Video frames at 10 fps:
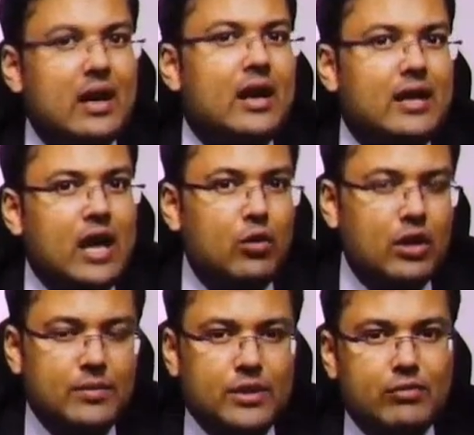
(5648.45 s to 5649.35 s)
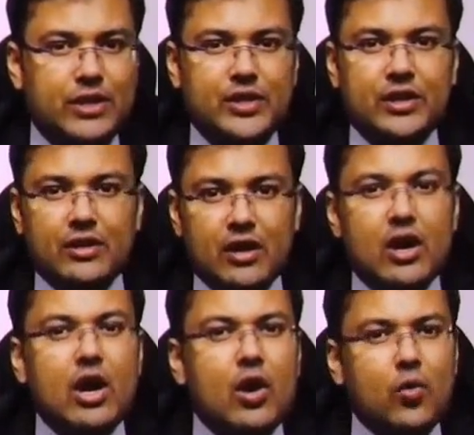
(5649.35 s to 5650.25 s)
Now comes the question.
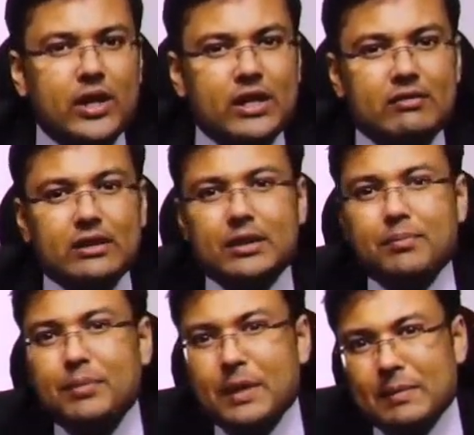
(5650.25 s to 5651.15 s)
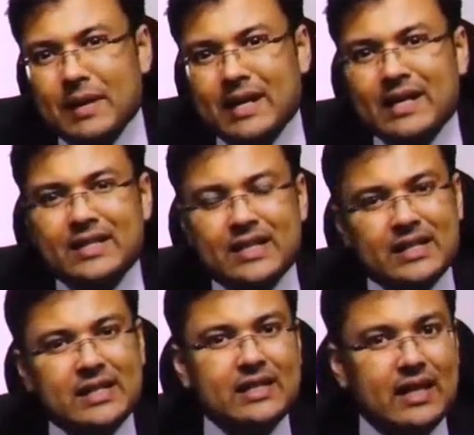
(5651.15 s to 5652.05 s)
Whatever the permanent
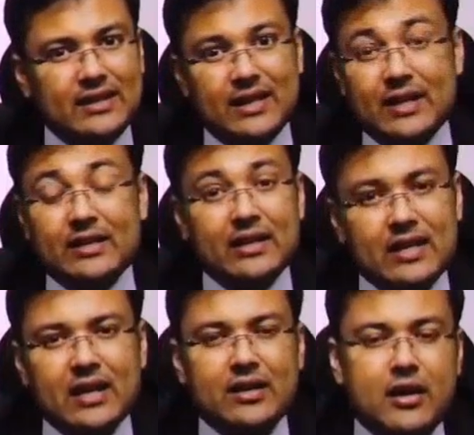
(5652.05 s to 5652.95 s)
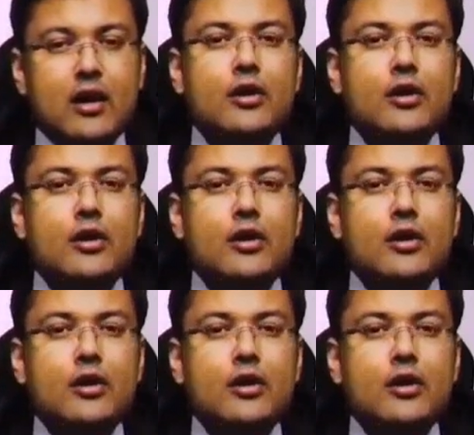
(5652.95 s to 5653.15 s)
changes are there in the duct,